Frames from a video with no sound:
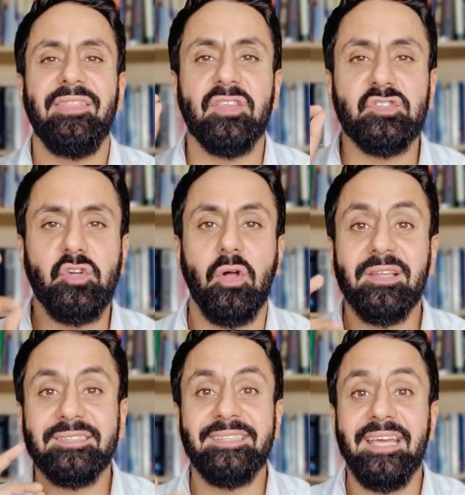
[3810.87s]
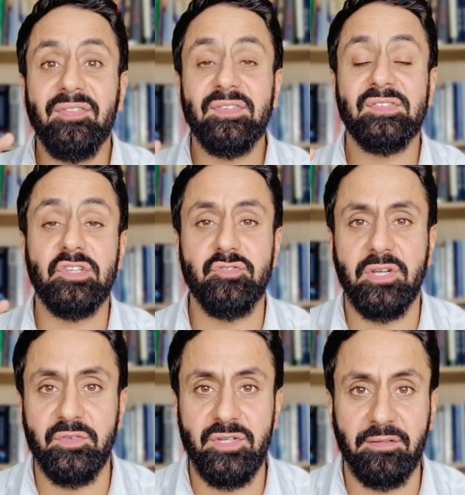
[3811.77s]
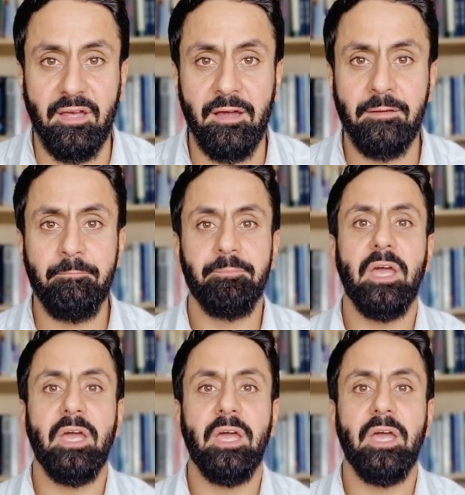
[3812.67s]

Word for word: The scholars say this is a trick of shaitan.